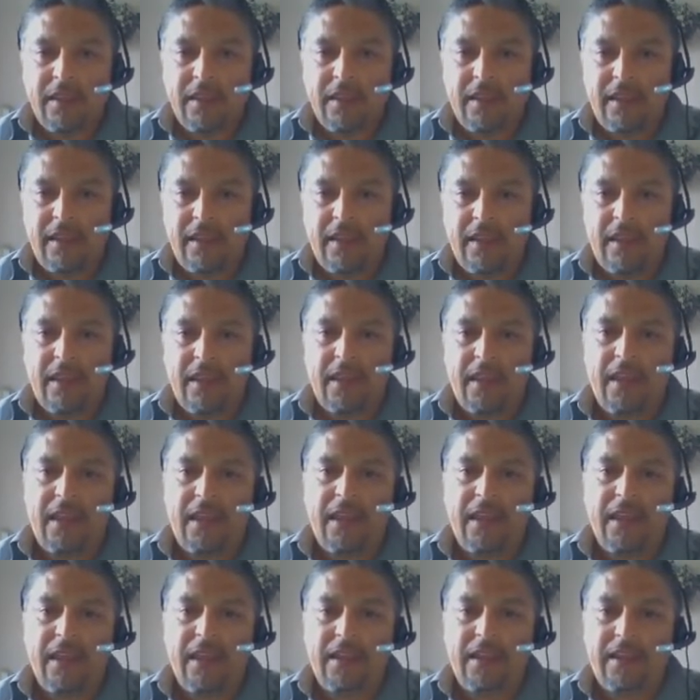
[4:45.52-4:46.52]

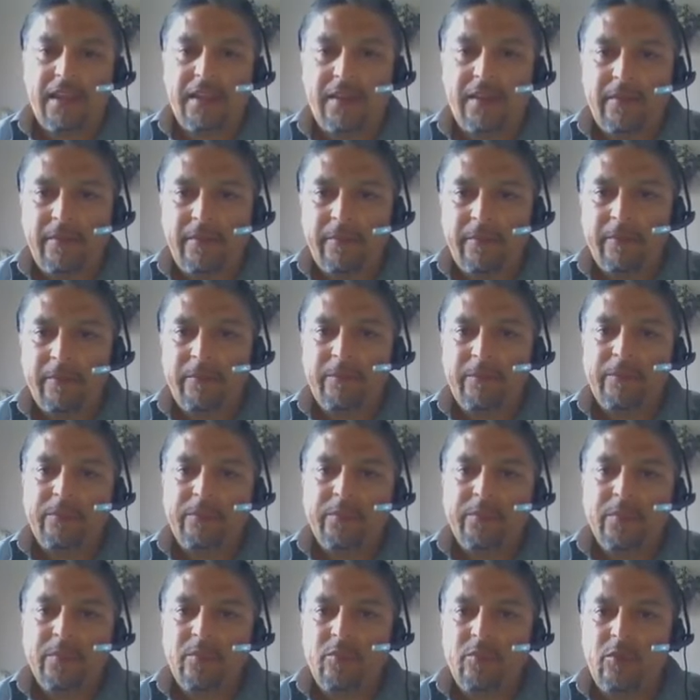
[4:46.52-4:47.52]
and
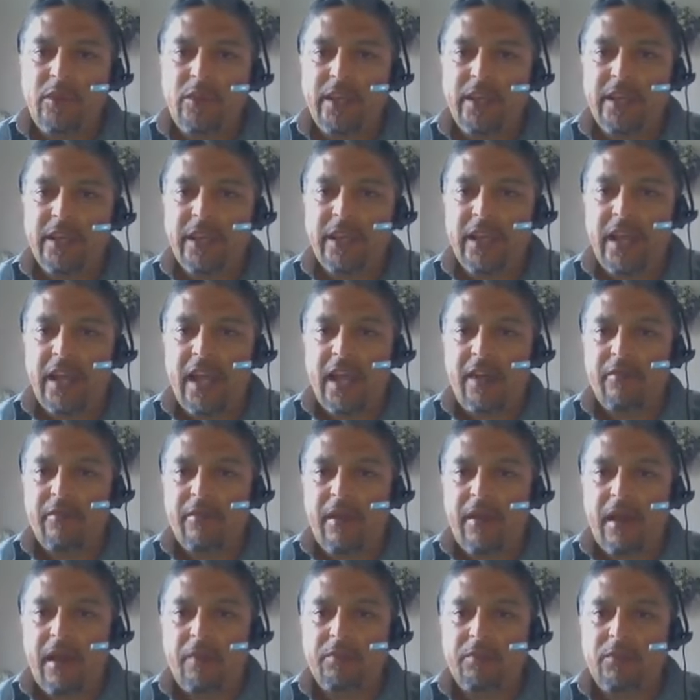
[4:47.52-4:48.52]
we can have
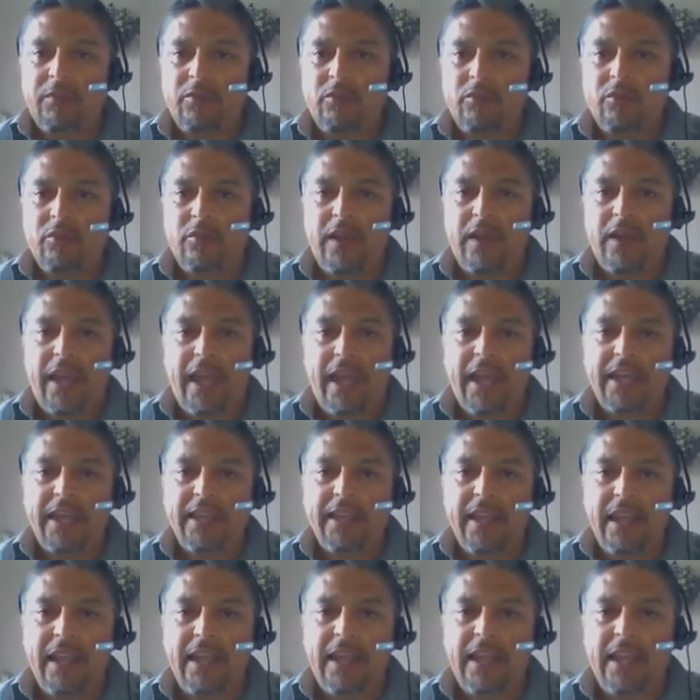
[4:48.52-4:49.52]
up to
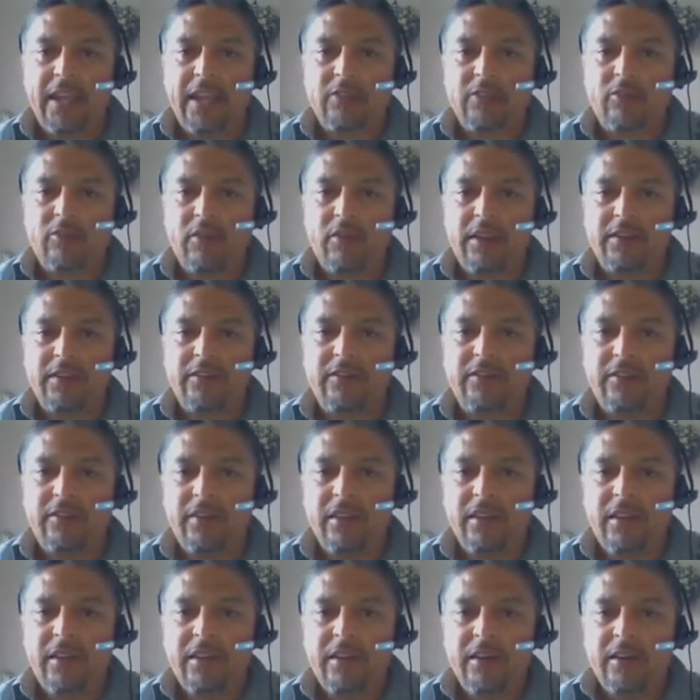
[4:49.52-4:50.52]
8 electrons
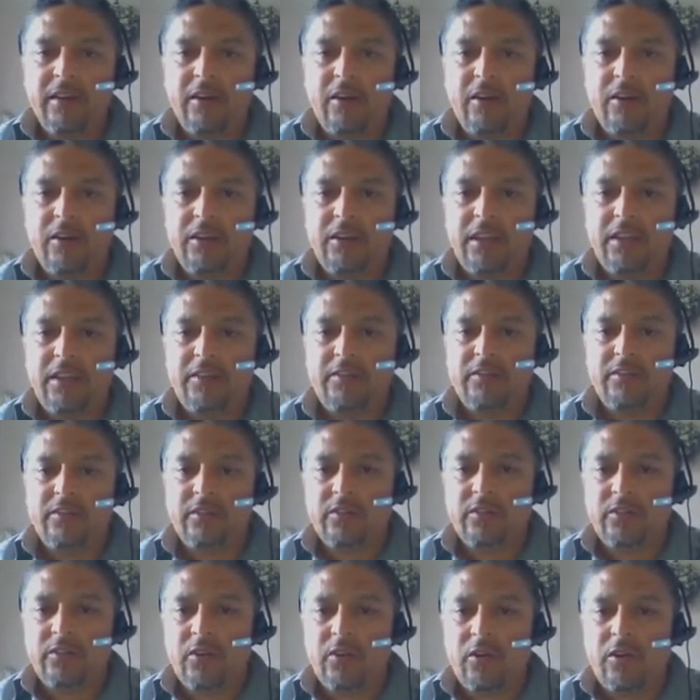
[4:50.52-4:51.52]
on this
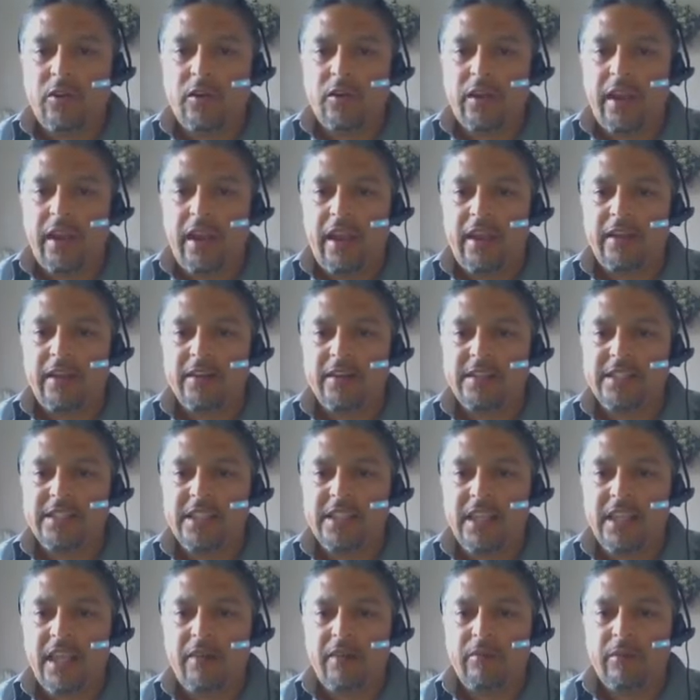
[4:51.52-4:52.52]
third
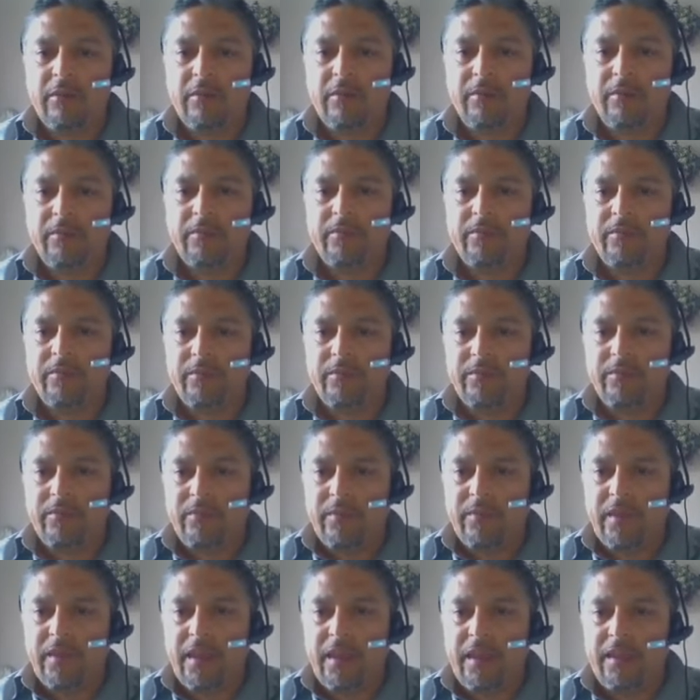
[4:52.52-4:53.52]
energy level.
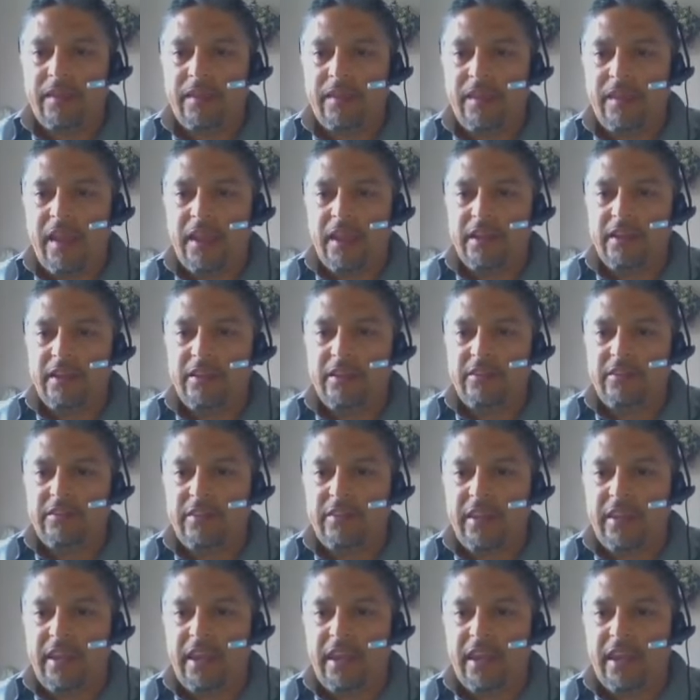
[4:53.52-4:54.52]
And that
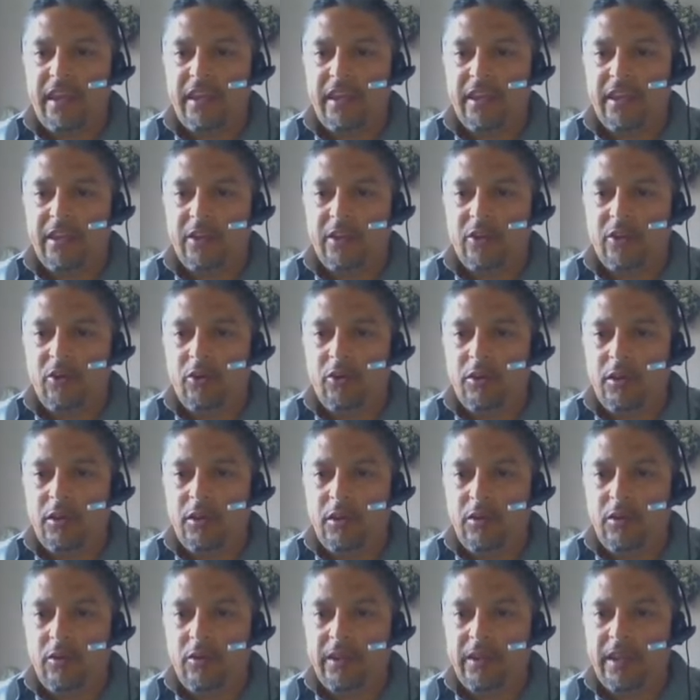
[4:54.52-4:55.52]
is a good
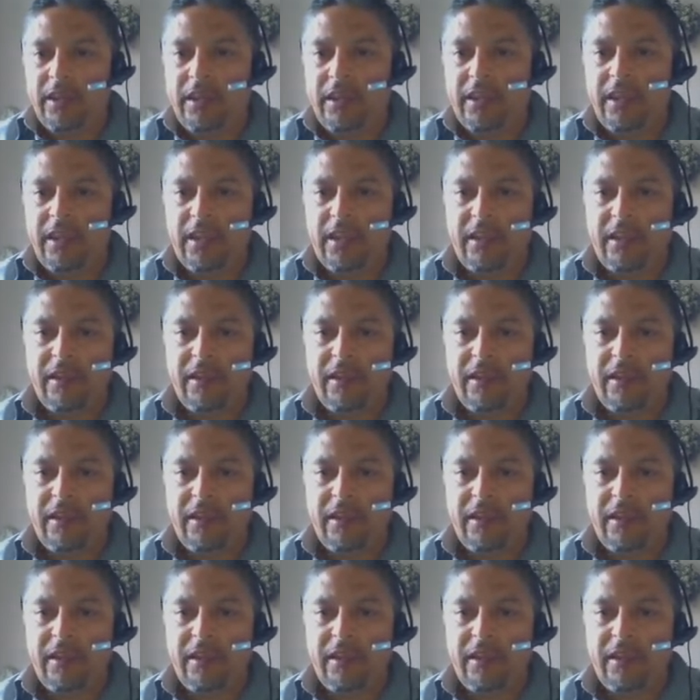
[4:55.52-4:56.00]
looking